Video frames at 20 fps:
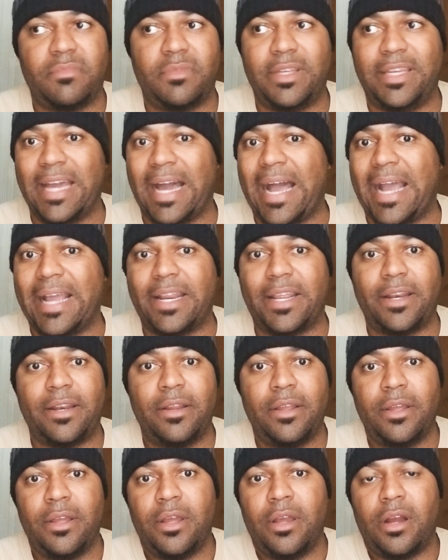guided
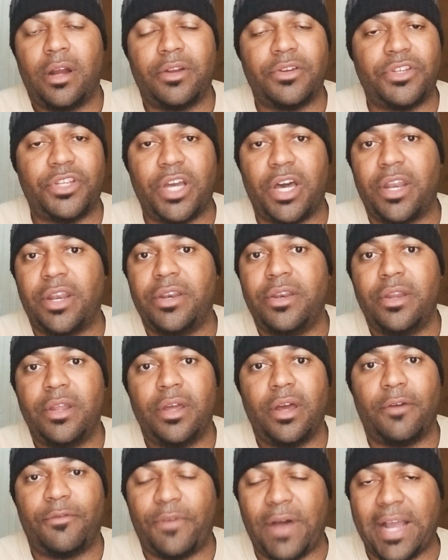are done
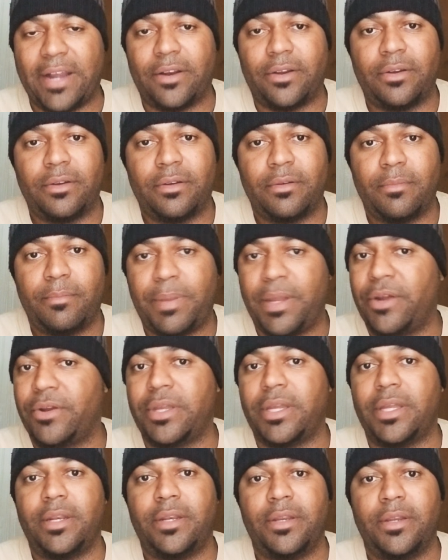a fighter, period.